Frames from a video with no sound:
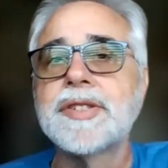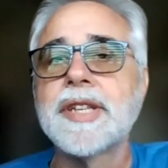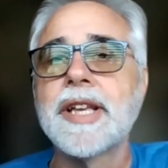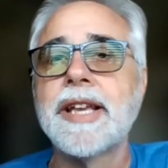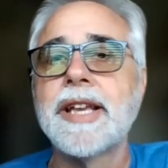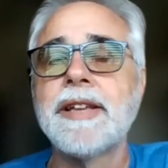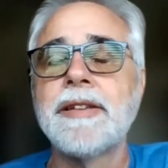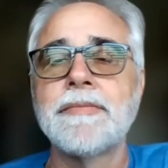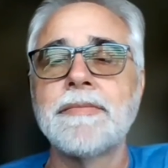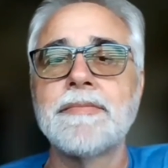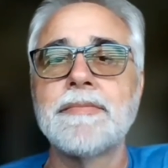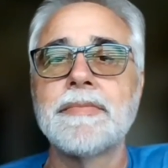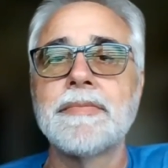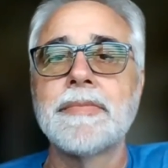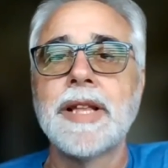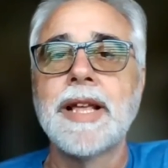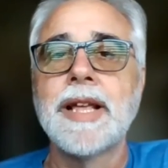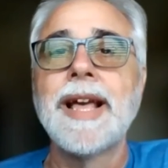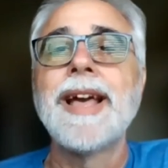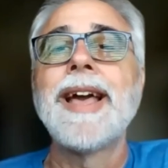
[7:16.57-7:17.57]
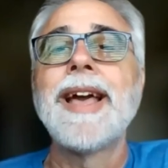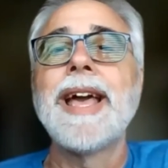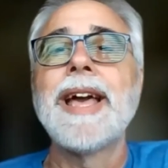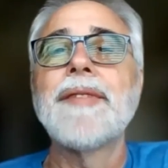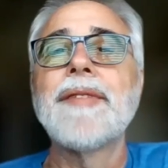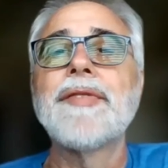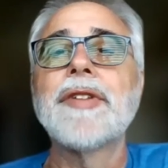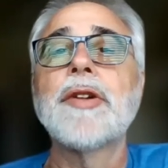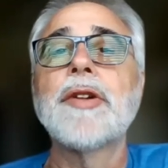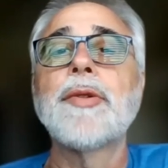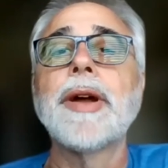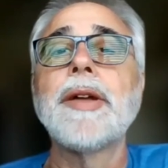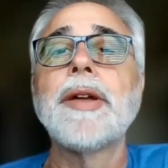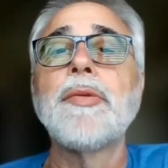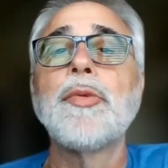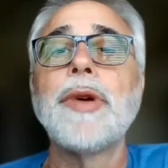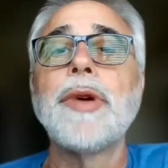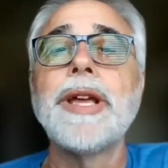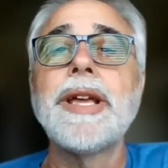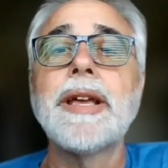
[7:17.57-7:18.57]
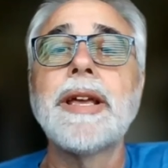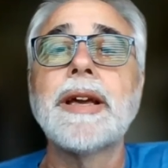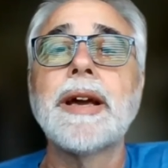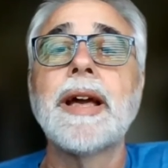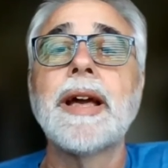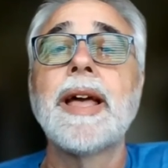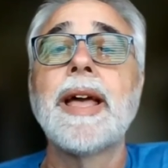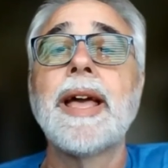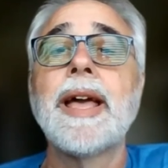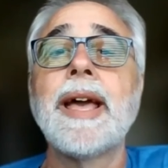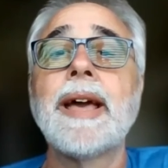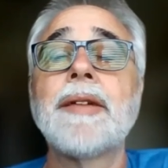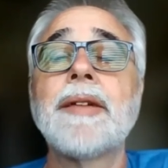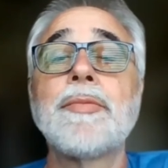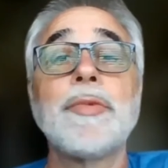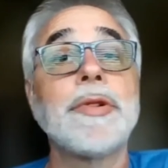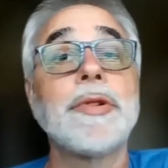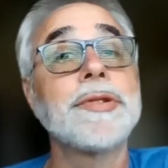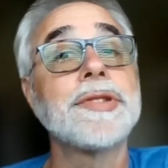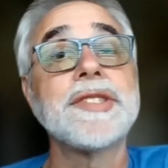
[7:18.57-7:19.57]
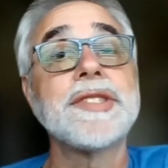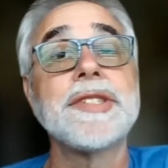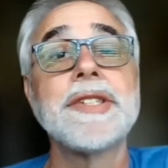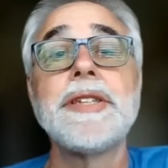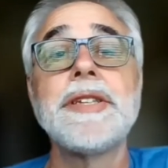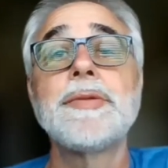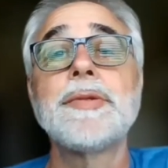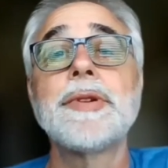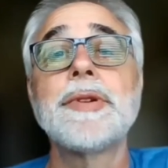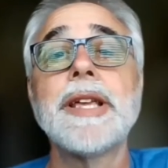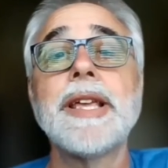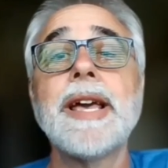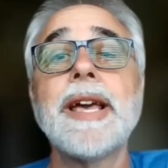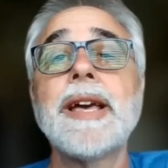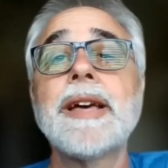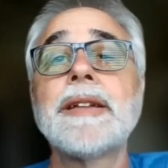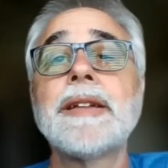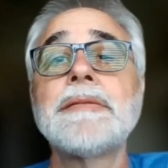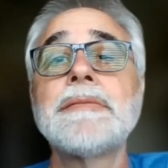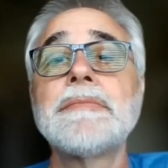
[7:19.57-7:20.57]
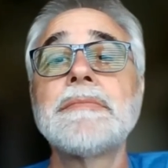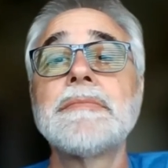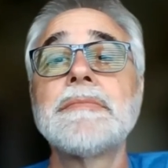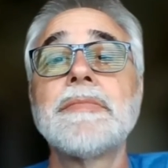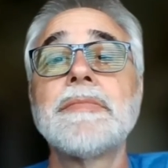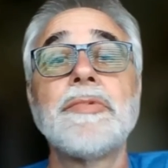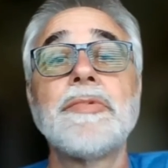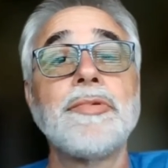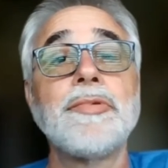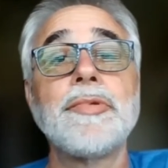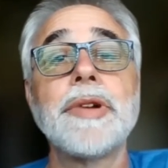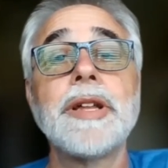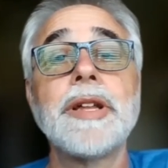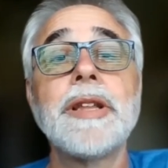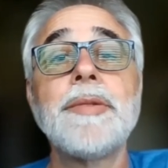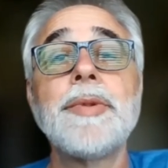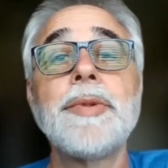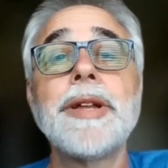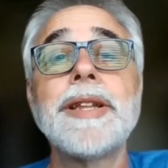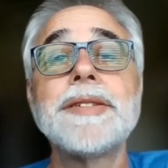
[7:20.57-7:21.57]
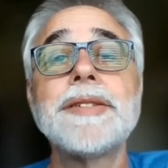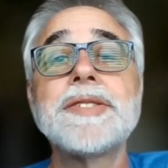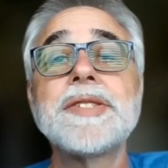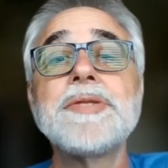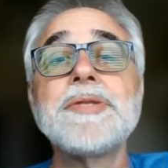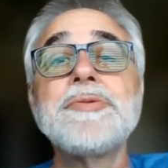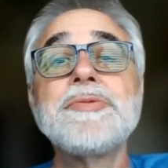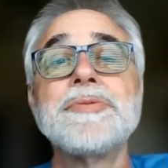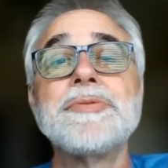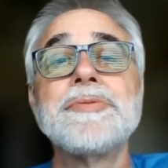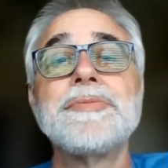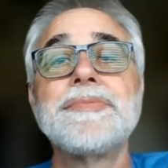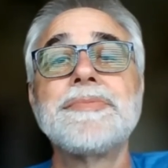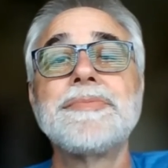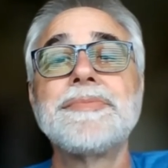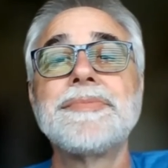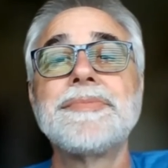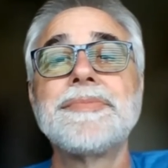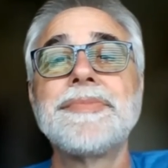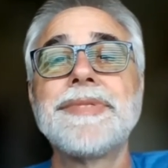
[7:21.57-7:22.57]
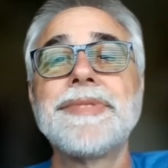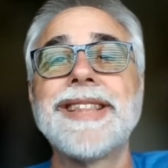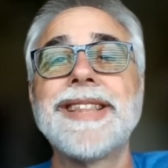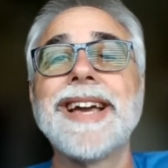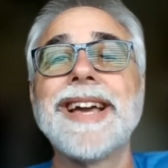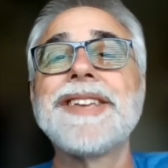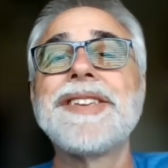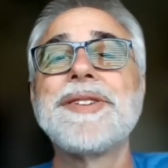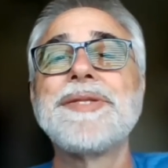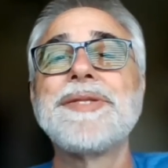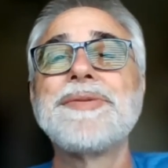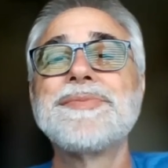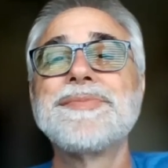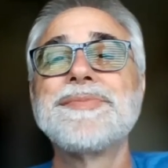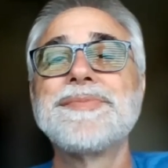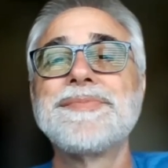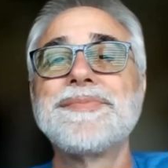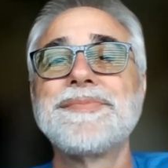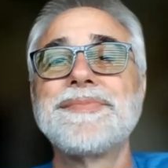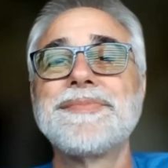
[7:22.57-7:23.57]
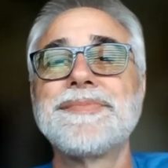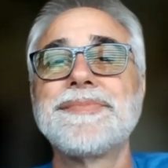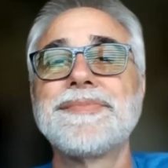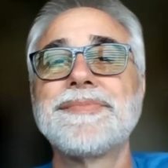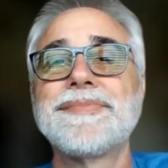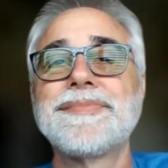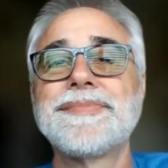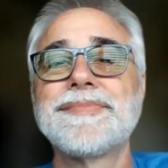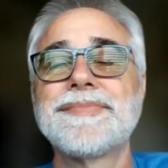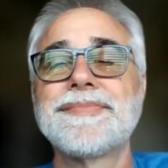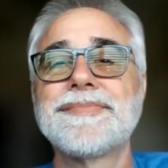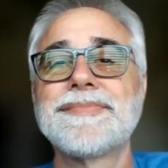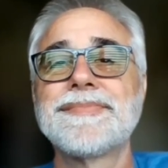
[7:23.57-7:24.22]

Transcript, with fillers: You should do the same. Have a great week, and we'll see you again really, really soon. Thank you.